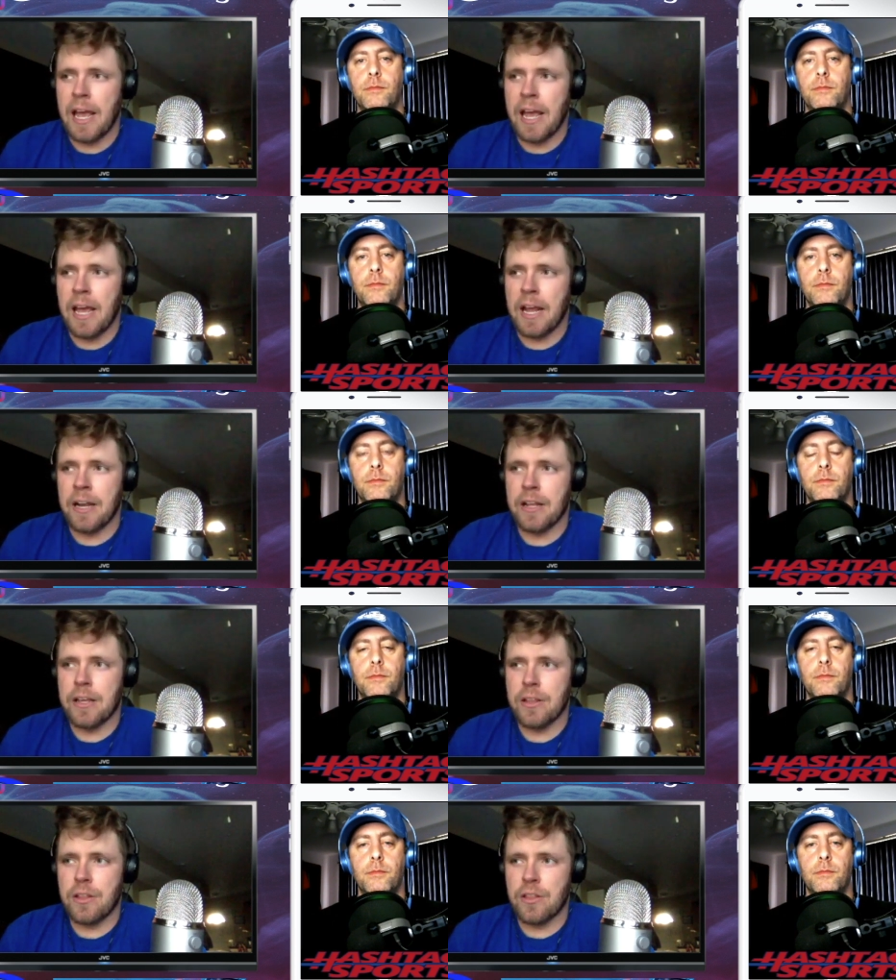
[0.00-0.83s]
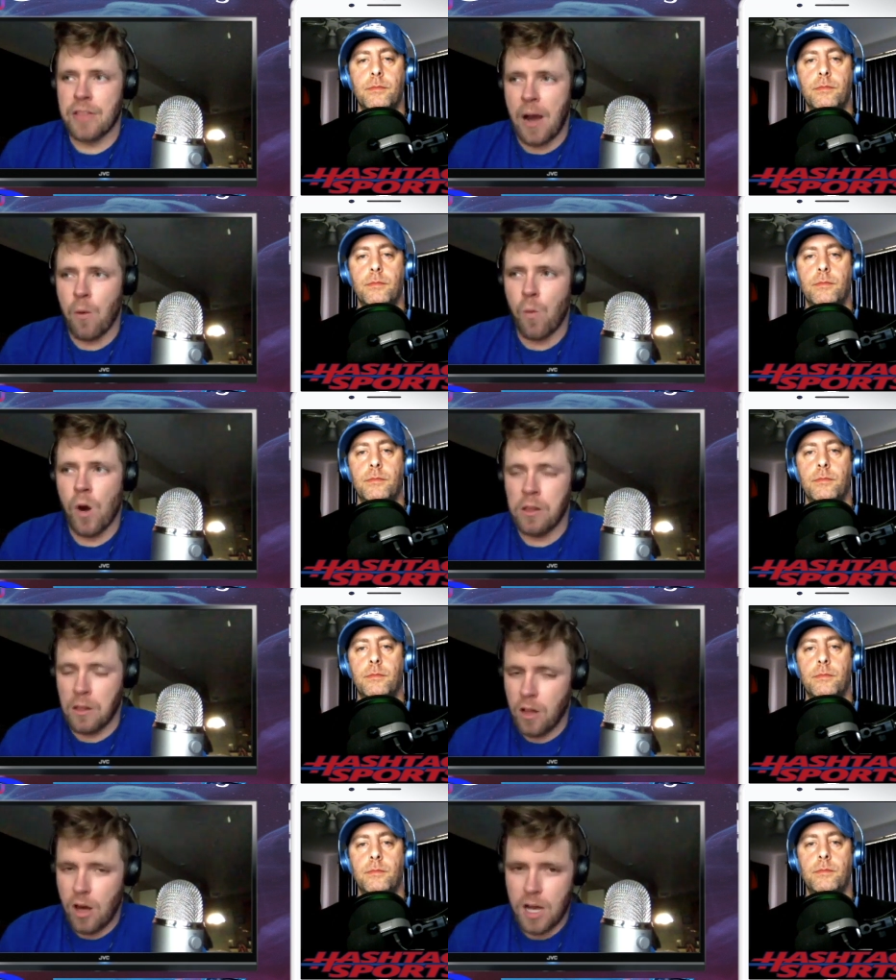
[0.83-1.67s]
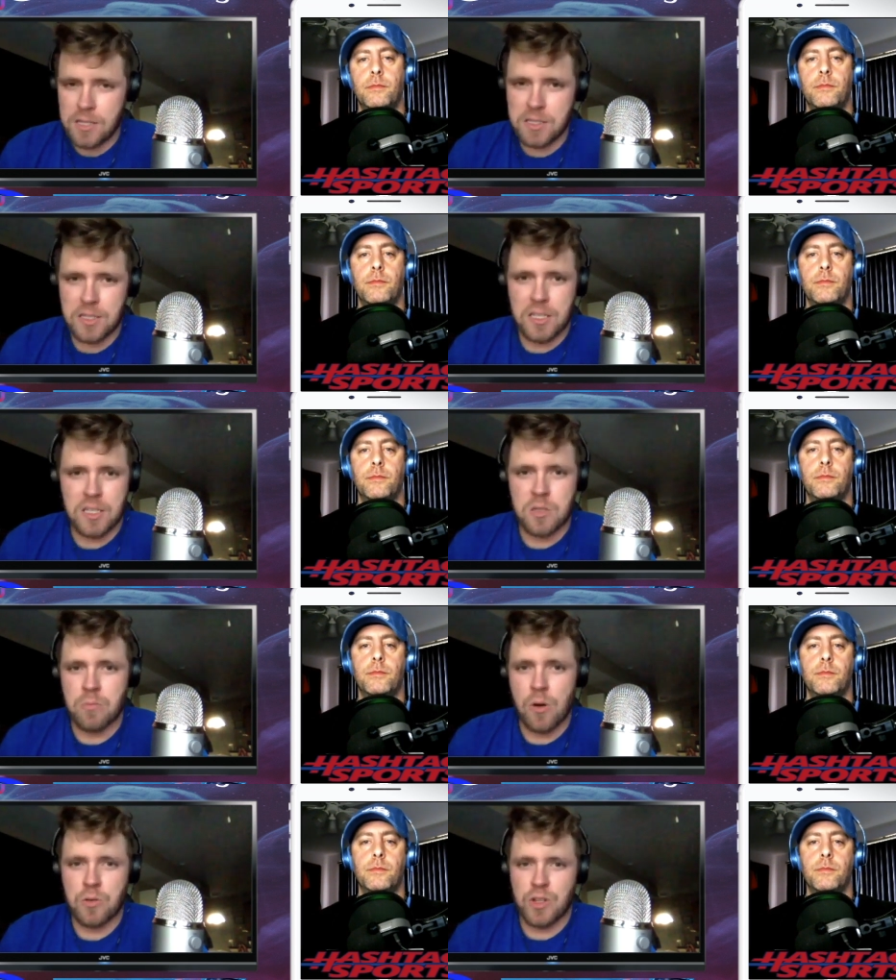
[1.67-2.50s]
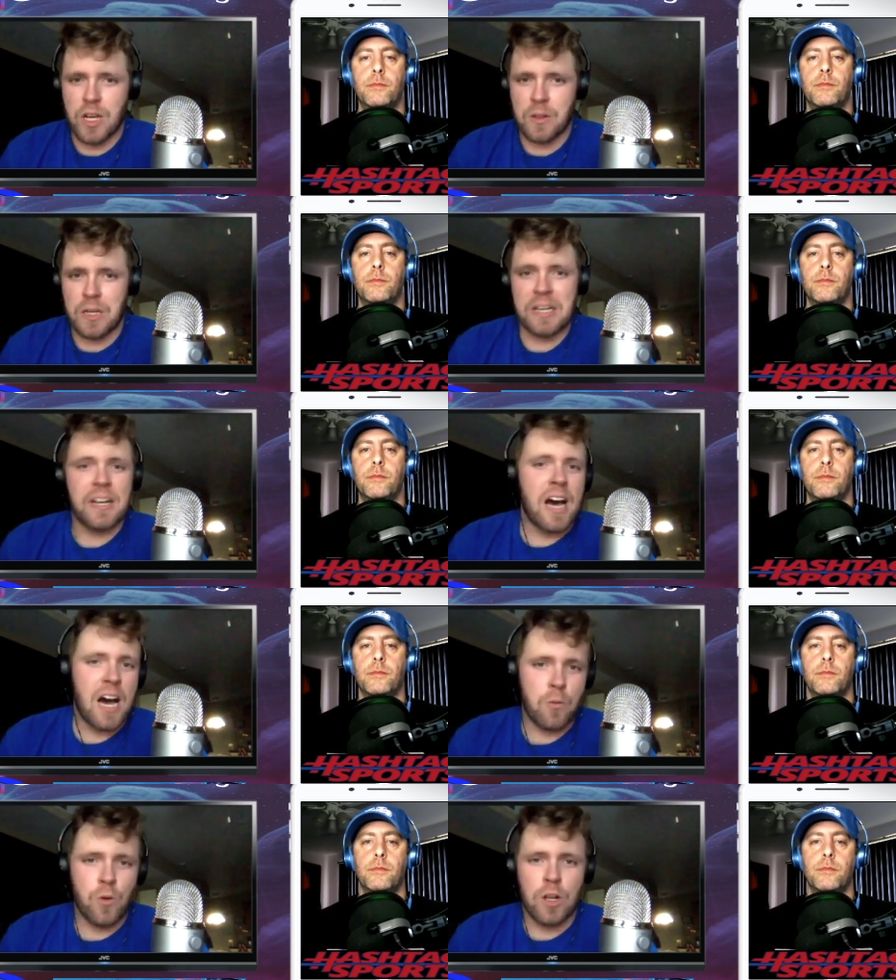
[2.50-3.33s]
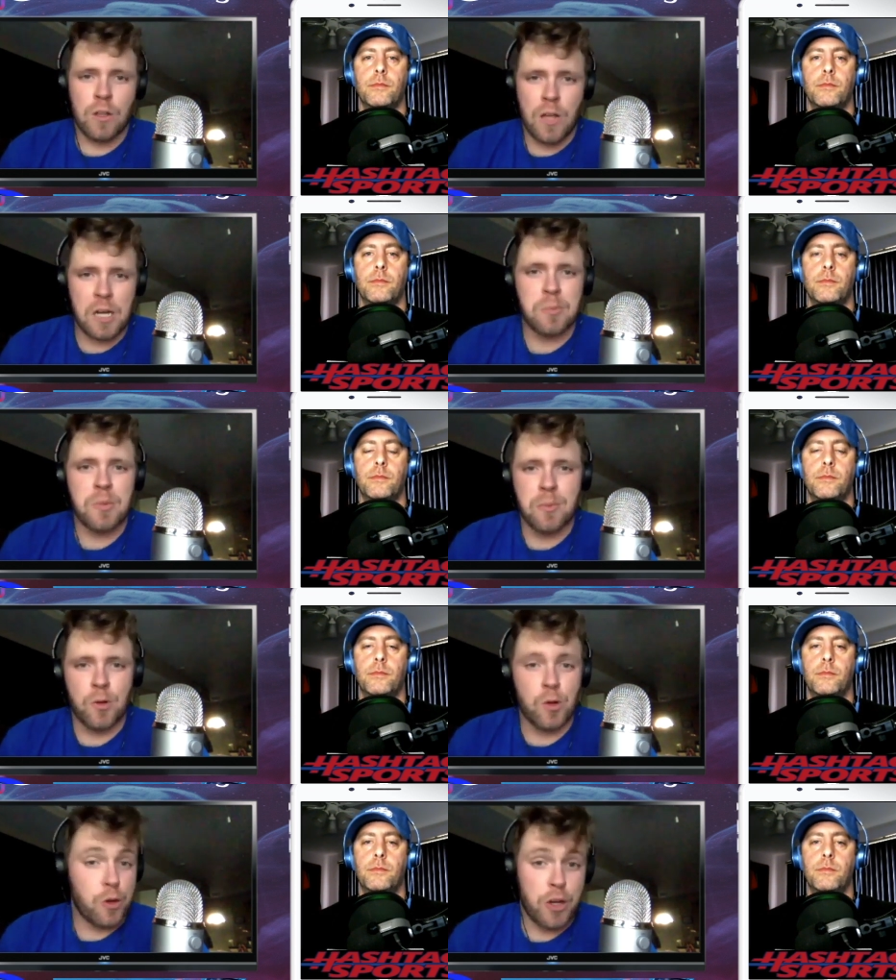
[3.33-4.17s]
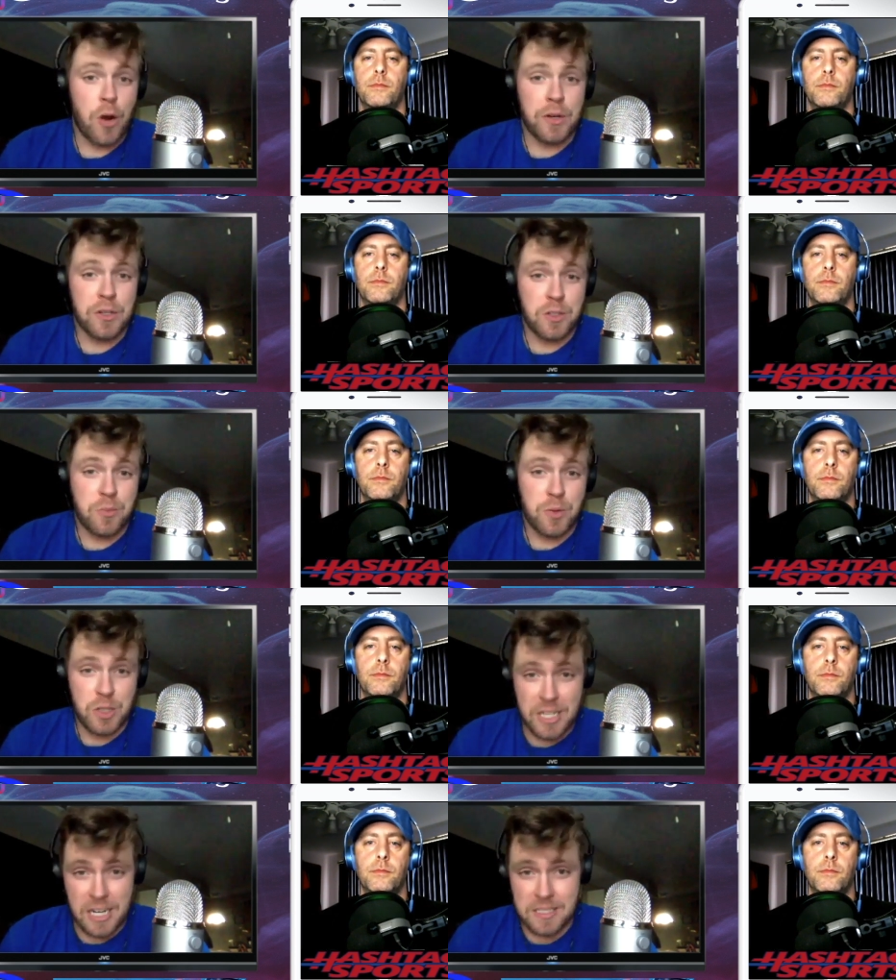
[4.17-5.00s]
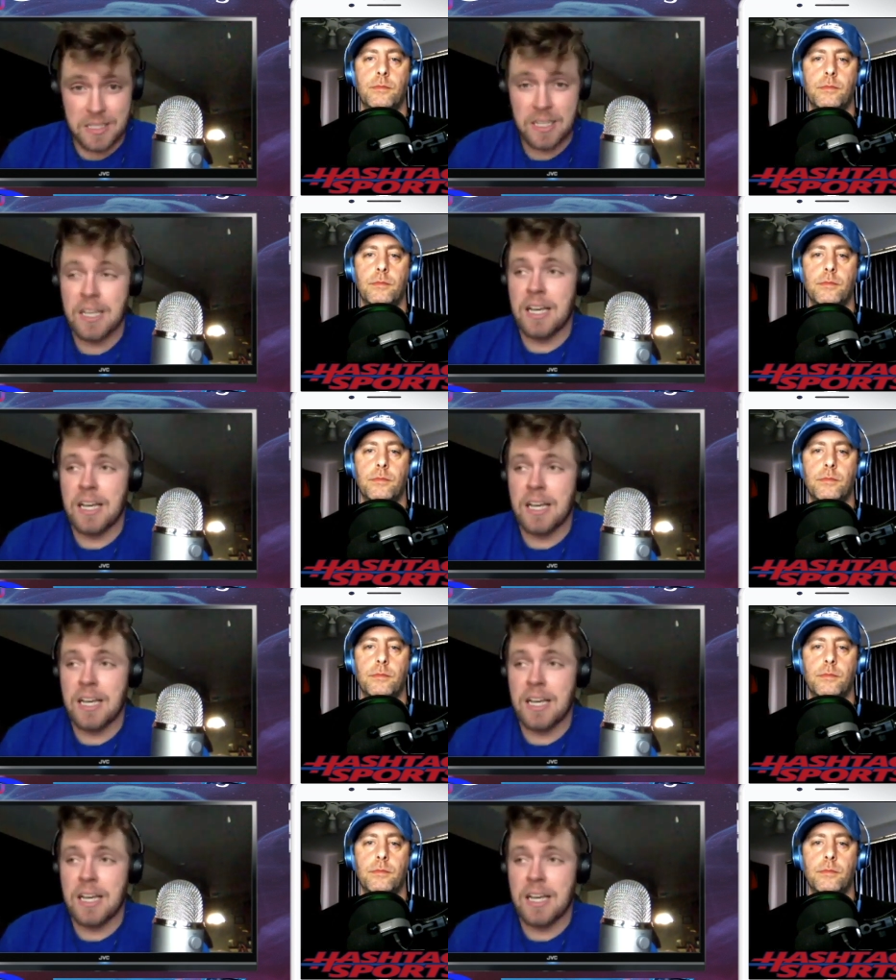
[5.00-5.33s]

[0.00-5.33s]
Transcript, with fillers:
Speaker 1: and that one loss is most likely not what a lot of people are going to predict.